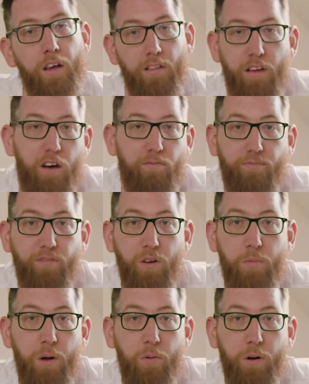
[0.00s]
that you
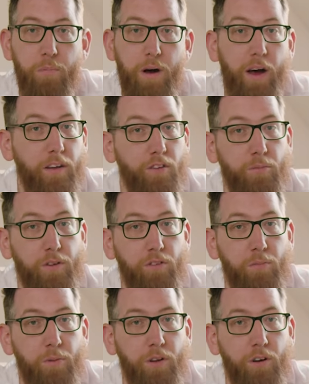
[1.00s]
may want to buy and spend
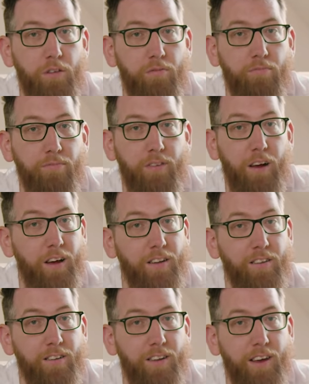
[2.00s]
some money on.
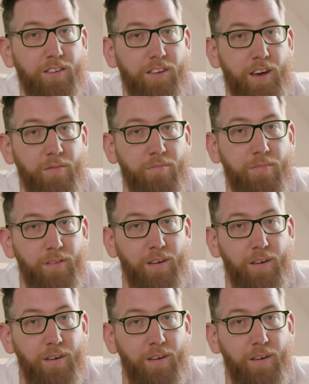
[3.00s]
Until next time,